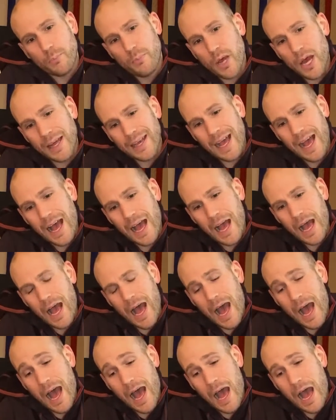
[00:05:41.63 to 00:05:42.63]
But
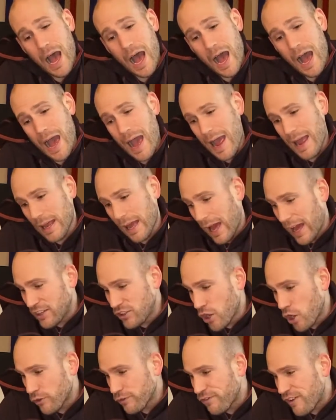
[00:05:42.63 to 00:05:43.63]
I
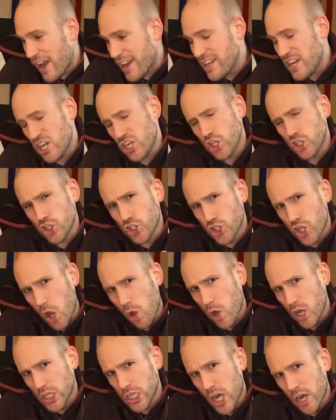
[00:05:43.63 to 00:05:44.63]
don't find it
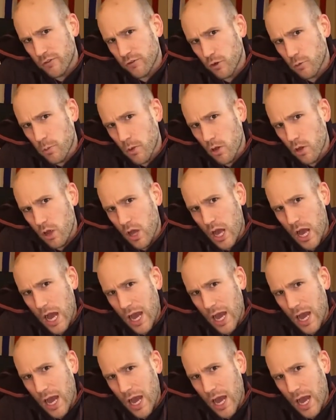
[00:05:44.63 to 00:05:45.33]
so uncomfortable.